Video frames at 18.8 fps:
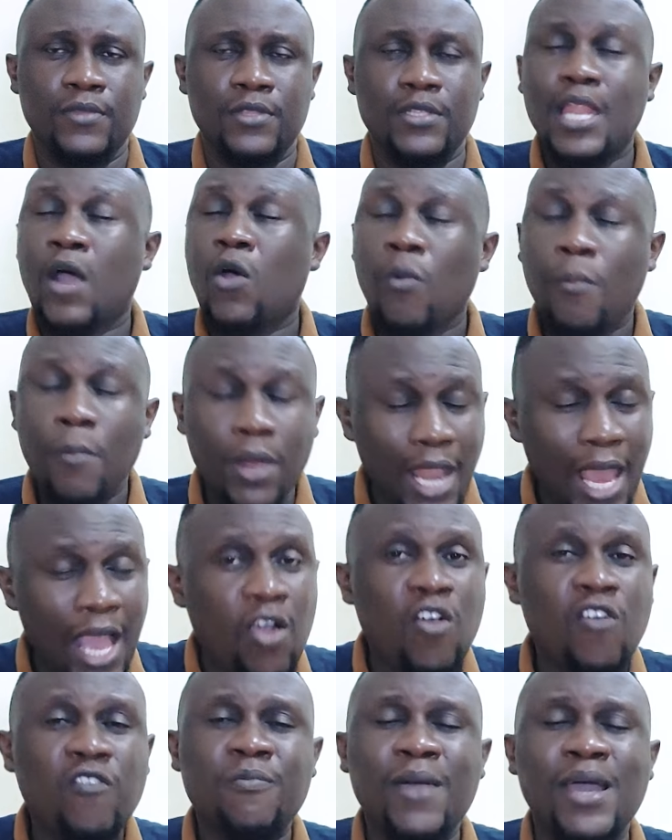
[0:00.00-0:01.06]
Now, lack
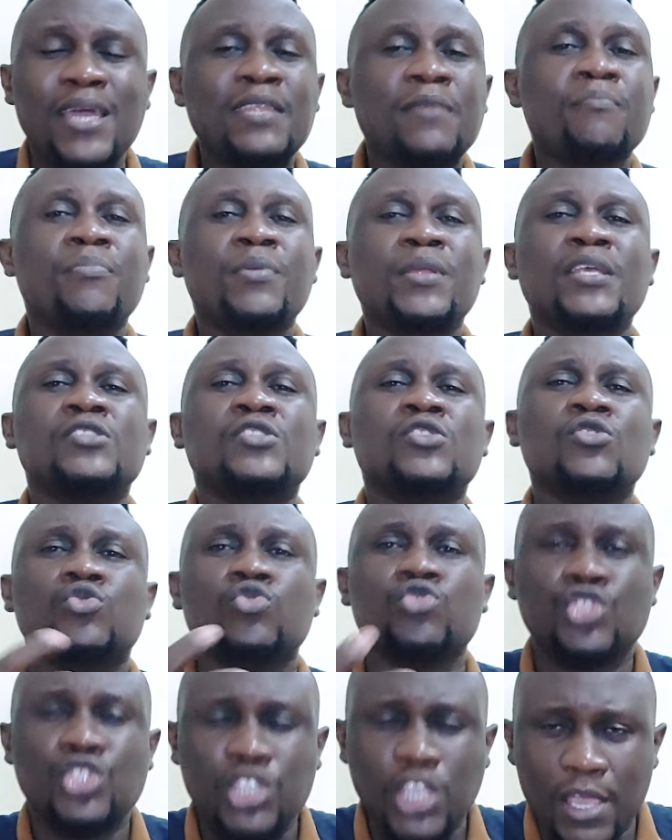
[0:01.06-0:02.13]
of money brings you to
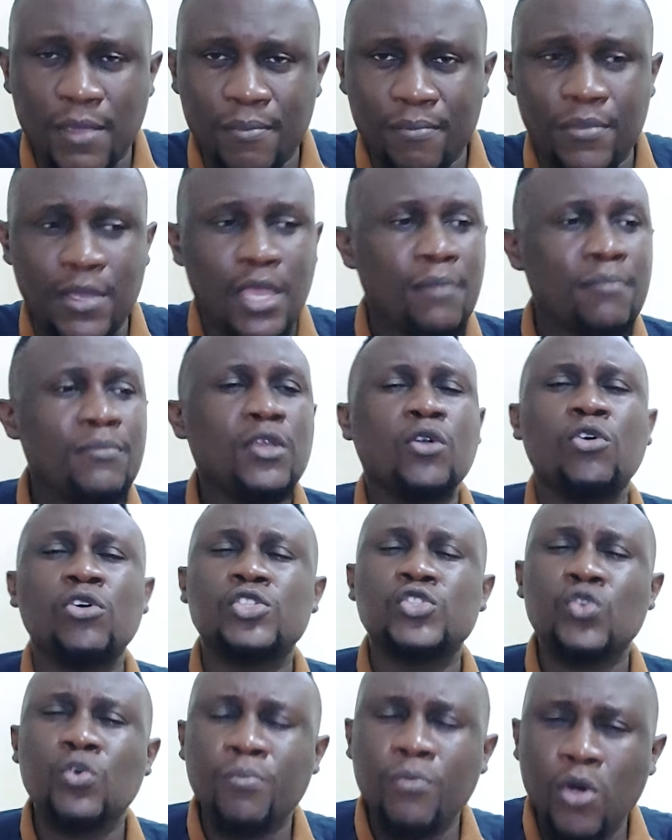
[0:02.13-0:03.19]
shame
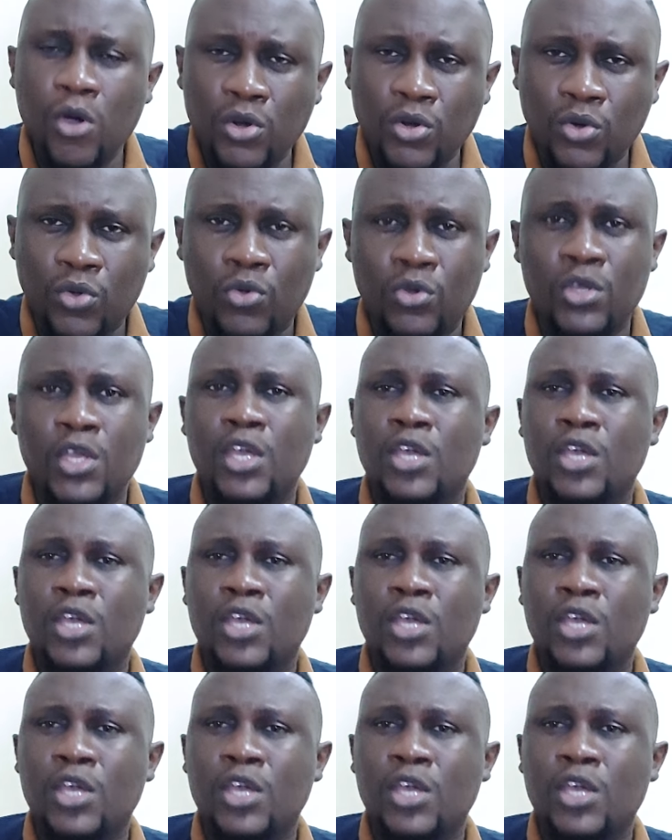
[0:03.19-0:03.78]
because you borrow,